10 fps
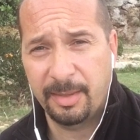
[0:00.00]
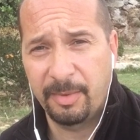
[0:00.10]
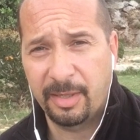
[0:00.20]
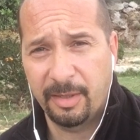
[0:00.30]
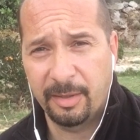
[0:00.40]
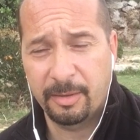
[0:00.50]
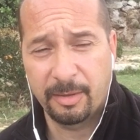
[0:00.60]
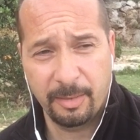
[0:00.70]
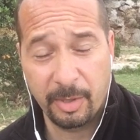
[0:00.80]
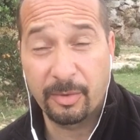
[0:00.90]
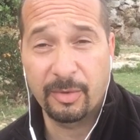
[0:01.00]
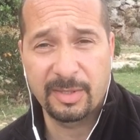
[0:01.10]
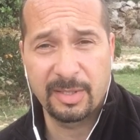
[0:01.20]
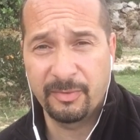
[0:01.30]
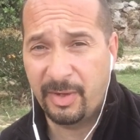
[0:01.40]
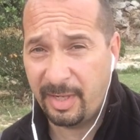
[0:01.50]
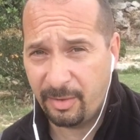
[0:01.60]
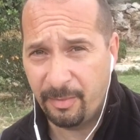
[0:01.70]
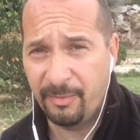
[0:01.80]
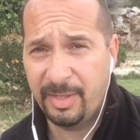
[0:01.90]
can come across as very
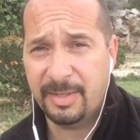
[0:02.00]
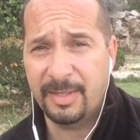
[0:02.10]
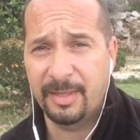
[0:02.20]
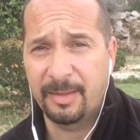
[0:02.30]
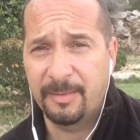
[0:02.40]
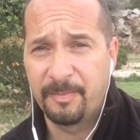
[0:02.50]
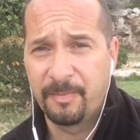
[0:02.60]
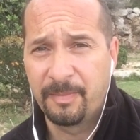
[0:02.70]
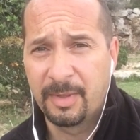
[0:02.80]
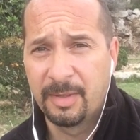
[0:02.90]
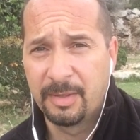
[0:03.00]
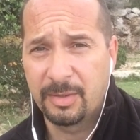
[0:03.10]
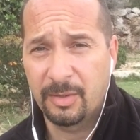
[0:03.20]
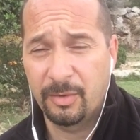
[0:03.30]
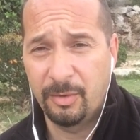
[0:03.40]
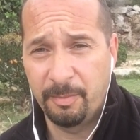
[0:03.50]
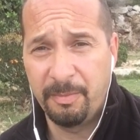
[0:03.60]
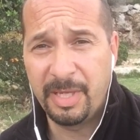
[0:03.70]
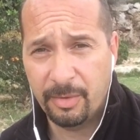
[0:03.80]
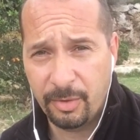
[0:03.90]
convincing. So you
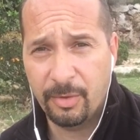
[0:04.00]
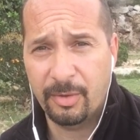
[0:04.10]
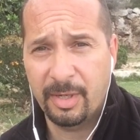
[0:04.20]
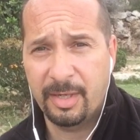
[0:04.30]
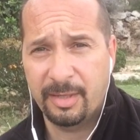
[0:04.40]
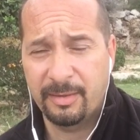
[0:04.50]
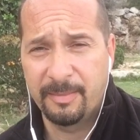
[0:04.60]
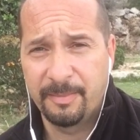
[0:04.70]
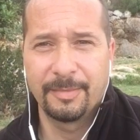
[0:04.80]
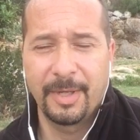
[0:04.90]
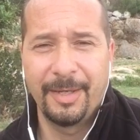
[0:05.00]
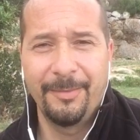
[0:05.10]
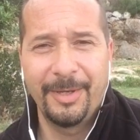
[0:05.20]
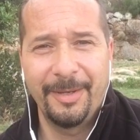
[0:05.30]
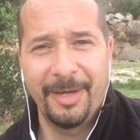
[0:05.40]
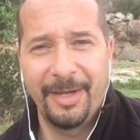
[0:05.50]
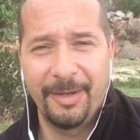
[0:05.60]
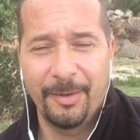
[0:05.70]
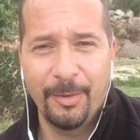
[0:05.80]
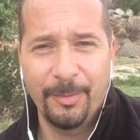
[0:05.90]
be on your guard. Anyway,
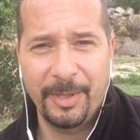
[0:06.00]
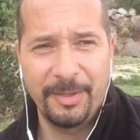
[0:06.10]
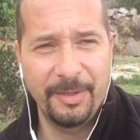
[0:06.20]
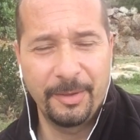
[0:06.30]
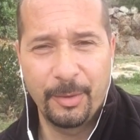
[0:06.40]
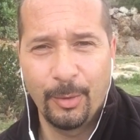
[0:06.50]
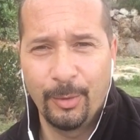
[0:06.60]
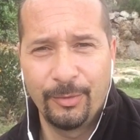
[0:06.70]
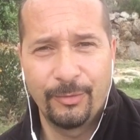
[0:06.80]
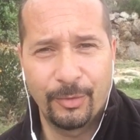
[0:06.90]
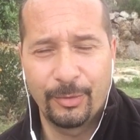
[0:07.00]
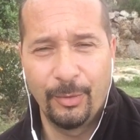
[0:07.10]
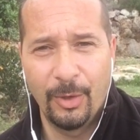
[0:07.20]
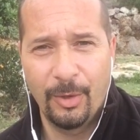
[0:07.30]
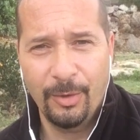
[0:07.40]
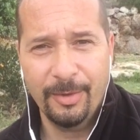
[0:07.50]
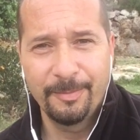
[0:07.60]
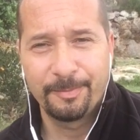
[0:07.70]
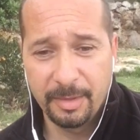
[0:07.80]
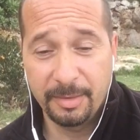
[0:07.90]
I hope I didn't go on for too long.
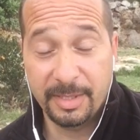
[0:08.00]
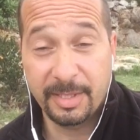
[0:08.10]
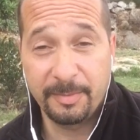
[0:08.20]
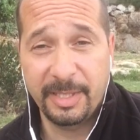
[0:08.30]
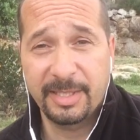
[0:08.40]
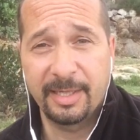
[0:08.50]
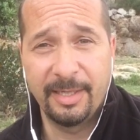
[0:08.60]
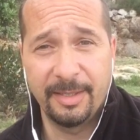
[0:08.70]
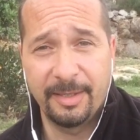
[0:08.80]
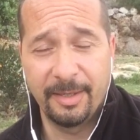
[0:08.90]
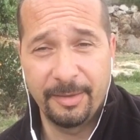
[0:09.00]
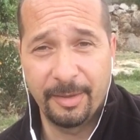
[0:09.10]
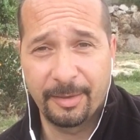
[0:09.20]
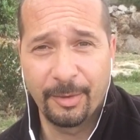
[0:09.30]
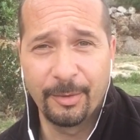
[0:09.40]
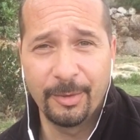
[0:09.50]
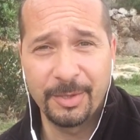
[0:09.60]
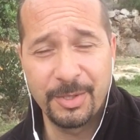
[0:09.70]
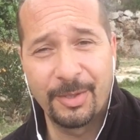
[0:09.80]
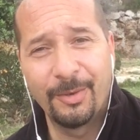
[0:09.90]
This is basically the
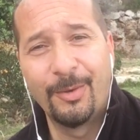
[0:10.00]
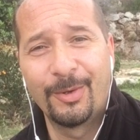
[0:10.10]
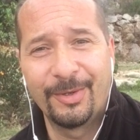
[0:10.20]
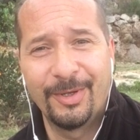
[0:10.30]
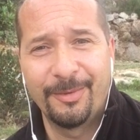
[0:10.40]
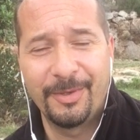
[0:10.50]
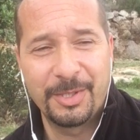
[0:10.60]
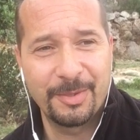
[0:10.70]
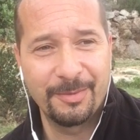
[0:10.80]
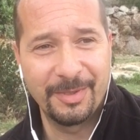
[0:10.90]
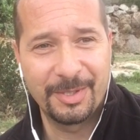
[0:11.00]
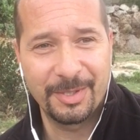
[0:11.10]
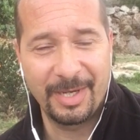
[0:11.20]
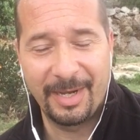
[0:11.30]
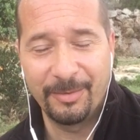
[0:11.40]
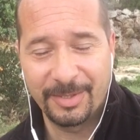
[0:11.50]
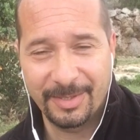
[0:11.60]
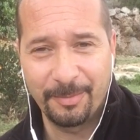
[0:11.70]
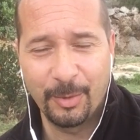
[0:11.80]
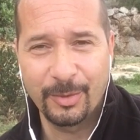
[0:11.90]
chronological order which I was
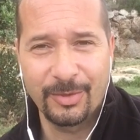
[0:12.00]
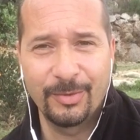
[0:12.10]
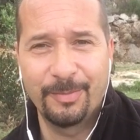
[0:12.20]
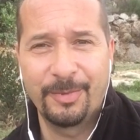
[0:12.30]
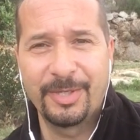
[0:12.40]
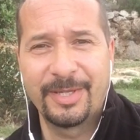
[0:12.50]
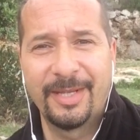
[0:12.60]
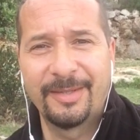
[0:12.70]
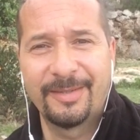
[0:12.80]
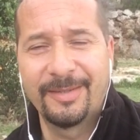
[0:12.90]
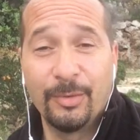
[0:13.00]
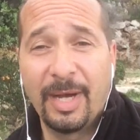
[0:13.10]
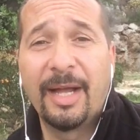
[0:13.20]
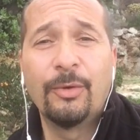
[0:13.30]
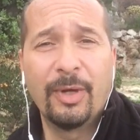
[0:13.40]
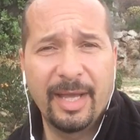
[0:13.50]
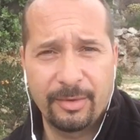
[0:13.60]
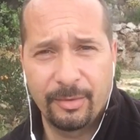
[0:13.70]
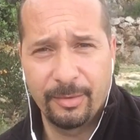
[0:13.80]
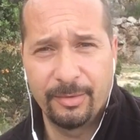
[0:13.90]
supposed to present, to how to
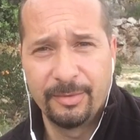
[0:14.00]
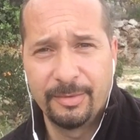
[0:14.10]
get through